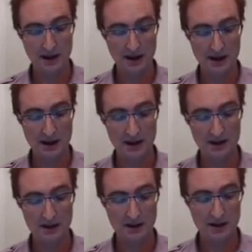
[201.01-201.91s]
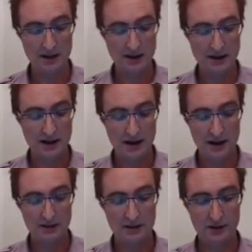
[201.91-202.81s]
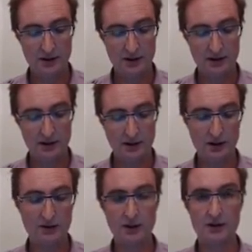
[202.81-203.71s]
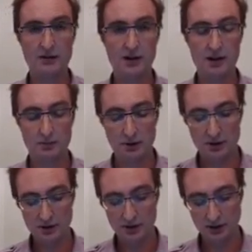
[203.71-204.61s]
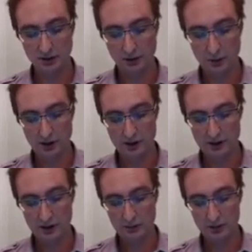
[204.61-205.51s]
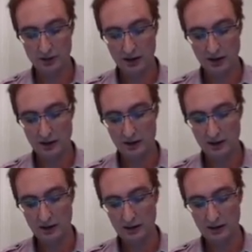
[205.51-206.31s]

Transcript: And after the server has finished processing the request, it will send.